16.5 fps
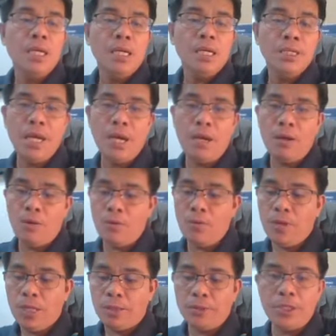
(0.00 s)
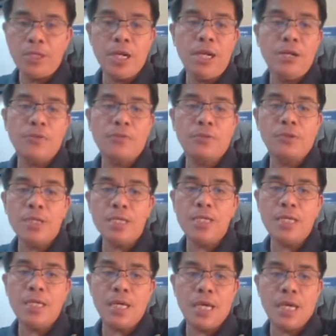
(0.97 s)
Now, there are
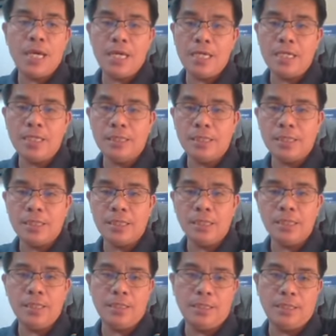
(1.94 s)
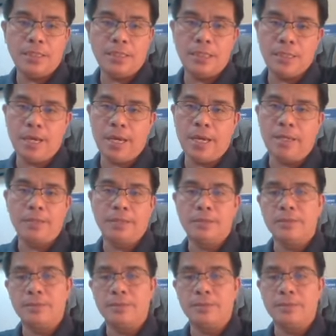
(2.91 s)
three A's in CI.